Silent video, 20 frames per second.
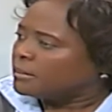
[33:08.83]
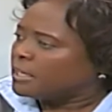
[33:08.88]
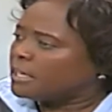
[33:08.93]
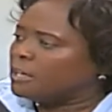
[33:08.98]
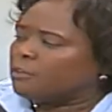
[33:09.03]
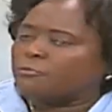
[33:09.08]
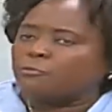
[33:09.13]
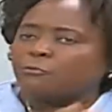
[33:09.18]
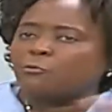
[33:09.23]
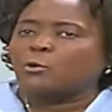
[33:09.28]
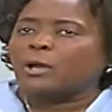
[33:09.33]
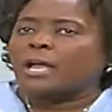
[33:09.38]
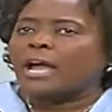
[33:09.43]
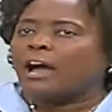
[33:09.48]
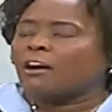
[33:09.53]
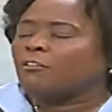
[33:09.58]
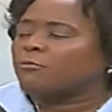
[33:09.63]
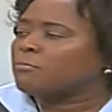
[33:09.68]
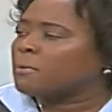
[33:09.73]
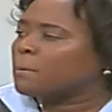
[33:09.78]
If we
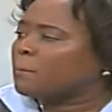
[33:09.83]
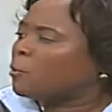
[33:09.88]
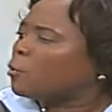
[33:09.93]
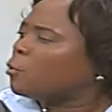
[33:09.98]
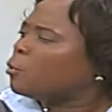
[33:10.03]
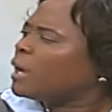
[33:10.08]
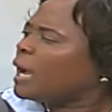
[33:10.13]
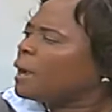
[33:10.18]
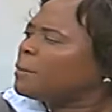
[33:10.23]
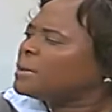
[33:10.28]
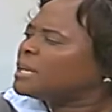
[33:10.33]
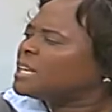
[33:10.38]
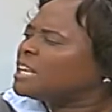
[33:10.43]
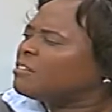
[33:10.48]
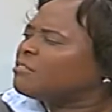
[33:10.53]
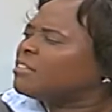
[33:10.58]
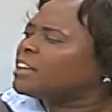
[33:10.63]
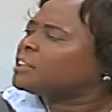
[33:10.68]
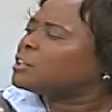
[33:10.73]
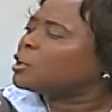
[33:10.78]
have people, I mean,
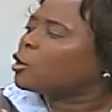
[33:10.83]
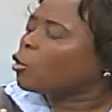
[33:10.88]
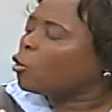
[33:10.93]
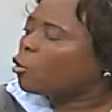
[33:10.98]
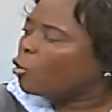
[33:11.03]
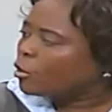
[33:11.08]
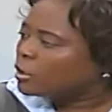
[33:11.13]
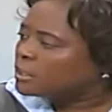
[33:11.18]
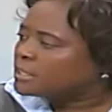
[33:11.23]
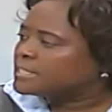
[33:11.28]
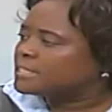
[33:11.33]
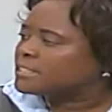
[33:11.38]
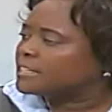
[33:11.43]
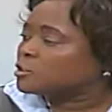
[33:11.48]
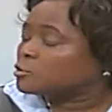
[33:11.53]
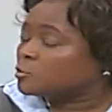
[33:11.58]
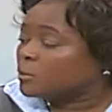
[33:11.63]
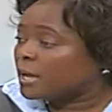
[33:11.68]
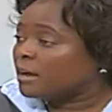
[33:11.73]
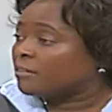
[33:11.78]
even the calls that
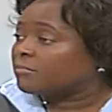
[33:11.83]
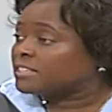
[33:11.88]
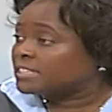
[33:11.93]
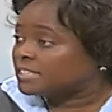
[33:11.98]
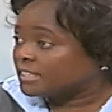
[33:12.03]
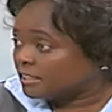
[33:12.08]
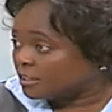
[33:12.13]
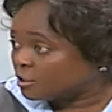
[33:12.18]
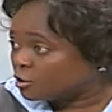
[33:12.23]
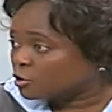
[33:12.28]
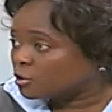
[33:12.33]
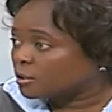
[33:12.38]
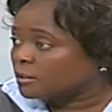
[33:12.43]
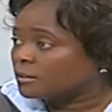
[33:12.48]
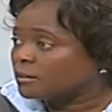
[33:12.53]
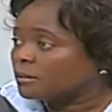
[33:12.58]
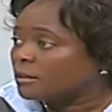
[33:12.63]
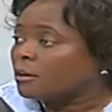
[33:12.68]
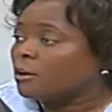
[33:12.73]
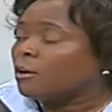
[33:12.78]
we have as a nation
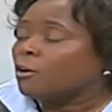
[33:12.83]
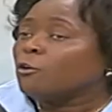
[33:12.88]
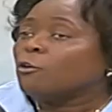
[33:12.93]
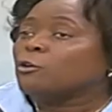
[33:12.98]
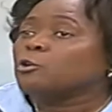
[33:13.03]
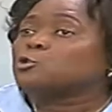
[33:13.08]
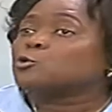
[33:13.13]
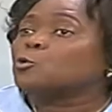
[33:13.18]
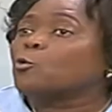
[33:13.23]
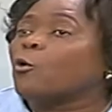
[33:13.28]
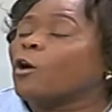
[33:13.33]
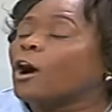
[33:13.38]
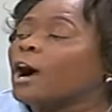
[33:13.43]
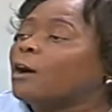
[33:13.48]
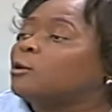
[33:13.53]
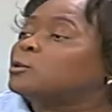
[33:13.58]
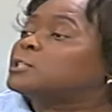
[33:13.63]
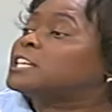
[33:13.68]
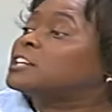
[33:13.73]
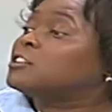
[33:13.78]
to go
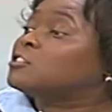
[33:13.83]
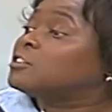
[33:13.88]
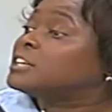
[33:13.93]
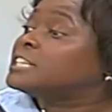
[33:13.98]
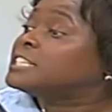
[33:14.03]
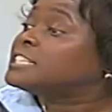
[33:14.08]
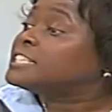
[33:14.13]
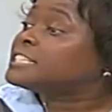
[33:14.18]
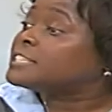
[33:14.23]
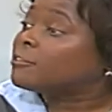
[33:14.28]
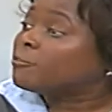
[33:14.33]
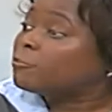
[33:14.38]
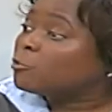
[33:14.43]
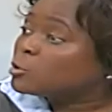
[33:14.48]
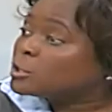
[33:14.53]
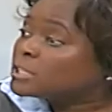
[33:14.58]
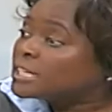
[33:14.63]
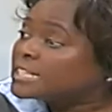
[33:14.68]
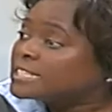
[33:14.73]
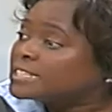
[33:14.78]
out and register
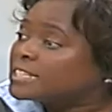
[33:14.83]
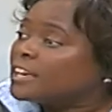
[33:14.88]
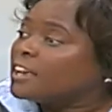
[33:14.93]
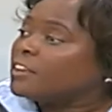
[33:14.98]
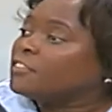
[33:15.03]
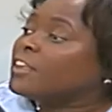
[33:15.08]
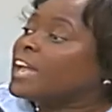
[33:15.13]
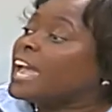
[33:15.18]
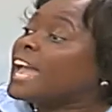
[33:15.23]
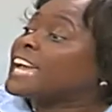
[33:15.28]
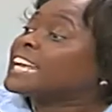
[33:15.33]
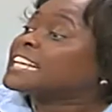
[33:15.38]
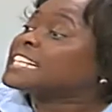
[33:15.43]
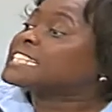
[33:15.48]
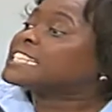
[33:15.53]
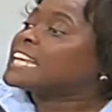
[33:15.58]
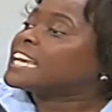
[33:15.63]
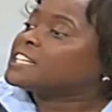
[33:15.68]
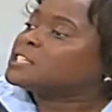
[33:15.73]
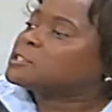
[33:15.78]
voters, the
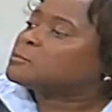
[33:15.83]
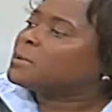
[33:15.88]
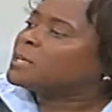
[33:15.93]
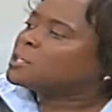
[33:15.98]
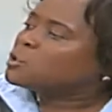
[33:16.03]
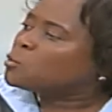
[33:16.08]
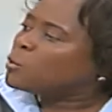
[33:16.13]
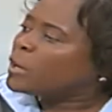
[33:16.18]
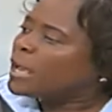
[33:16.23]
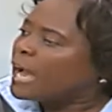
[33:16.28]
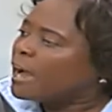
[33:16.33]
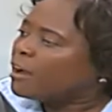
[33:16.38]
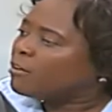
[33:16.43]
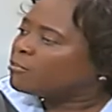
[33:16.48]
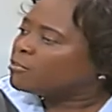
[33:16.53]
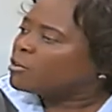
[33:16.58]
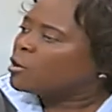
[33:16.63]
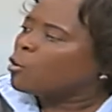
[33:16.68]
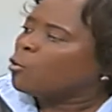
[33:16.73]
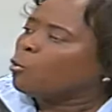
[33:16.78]
excitement we have
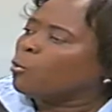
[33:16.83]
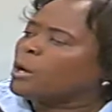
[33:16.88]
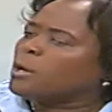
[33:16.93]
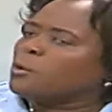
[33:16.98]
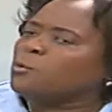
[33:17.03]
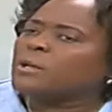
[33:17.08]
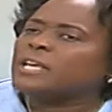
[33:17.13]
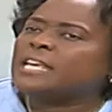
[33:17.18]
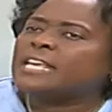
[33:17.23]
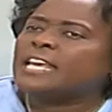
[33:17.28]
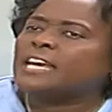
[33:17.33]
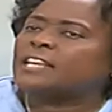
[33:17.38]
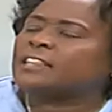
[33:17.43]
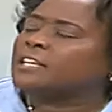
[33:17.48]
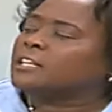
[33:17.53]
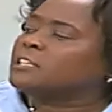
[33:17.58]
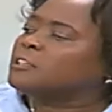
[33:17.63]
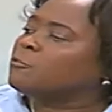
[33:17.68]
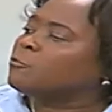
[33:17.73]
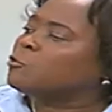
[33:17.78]
when we hear
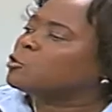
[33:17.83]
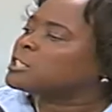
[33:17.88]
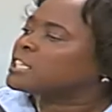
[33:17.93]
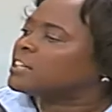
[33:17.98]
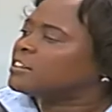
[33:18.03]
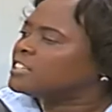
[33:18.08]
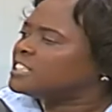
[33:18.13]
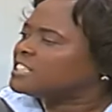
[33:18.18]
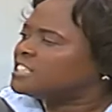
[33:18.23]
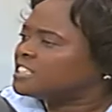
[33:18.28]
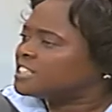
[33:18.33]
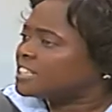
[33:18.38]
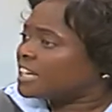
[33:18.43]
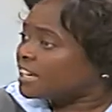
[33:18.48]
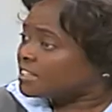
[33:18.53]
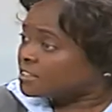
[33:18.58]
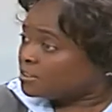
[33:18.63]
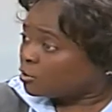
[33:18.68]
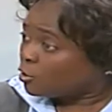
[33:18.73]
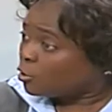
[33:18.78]
that the voter register
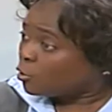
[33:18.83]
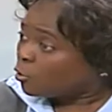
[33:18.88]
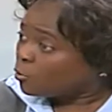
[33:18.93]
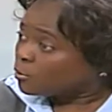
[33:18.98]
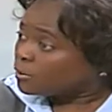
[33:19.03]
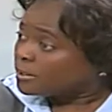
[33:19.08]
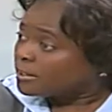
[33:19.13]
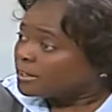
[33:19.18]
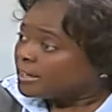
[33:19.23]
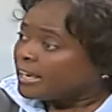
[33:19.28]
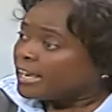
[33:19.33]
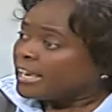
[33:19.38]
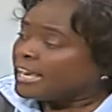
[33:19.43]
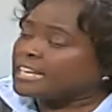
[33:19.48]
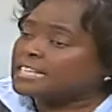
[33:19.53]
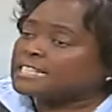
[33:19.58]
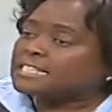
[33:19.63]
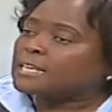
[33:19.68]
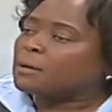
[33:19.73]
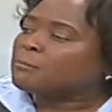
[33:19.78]
has grown
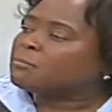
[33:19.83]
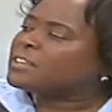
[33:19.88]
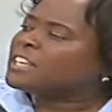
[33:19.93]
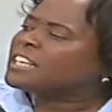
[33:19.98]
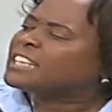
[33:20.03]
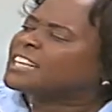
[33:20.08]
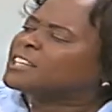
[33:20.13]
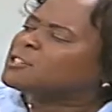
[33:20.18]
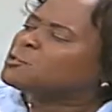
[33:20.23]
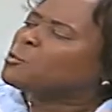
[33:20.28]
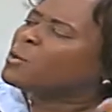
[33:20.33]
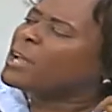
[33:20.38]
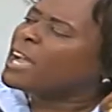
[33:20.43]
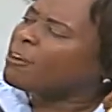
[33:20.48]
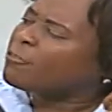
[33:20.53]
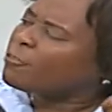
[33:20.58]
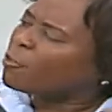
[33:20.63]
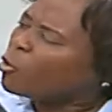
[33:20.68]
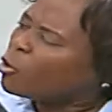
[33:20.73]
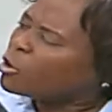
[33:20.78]
is something that we
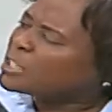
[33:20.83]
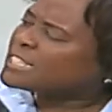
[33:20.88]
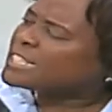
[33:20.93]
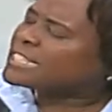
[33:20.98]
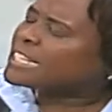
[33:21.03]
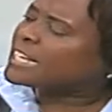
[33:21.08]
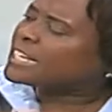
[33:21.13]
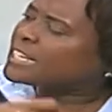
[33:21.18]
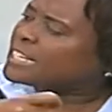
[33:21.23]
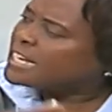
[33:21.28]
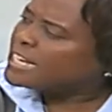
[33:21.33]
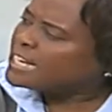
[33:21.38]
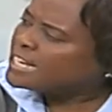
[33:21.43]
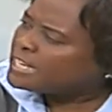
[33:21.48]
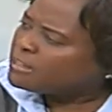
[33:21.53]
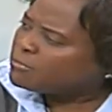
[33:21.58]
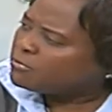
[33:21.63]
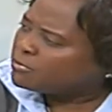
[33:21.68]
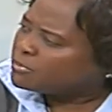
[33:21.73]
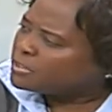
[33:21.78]
have constantly
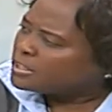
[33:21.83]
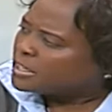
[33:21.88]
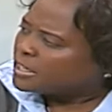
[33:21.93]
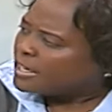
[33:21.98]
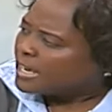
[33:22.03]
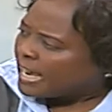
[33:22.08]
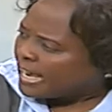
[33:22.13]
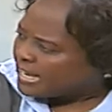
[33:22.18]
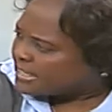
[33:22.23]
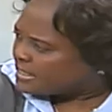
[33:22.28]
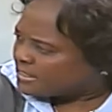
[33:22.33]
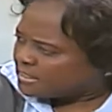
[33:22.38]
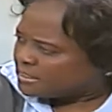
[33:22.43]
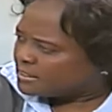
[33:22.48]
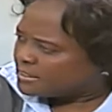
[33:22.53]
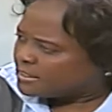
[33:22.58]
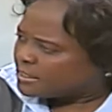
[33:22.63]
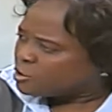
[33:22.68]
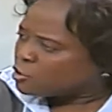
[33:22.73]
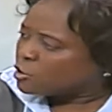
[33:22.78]
lived as
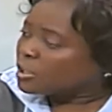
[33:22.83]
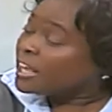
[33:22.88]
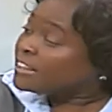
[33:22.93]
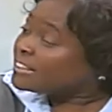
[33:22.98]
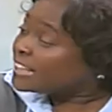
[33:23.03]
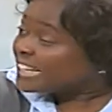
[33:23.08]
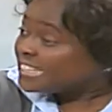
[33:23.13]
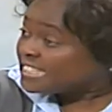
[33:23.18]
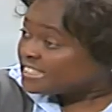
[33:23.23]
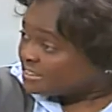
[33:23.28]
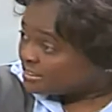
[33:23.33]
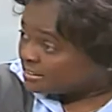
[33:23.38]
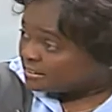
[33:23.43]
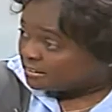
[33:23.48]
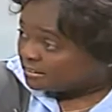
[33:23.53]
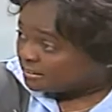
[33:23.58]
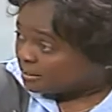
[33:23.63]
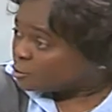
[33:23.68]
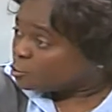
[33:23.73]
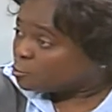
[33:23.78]
this nation. And that is
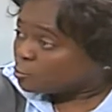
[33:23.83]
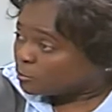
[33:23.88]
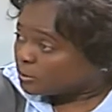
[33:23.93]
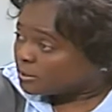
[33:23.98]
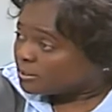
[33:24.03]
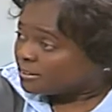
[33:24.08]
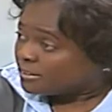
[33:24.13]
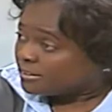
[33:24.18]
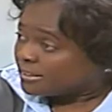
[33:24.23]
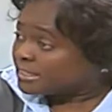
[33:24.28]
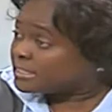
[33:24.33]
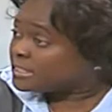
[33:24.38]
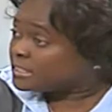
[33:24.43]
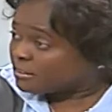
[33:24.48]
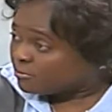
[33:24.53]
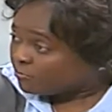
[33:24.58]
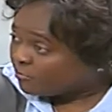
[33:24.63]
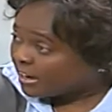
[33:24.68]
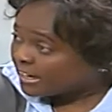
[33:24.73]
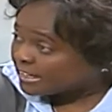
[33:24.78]
the truth, that is
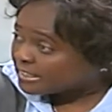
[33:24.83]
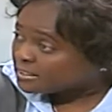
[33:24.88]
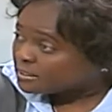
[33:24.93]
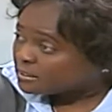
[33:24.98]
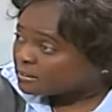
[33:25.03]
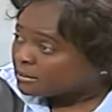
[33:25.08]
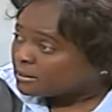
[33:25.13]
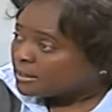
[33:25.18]
the fact.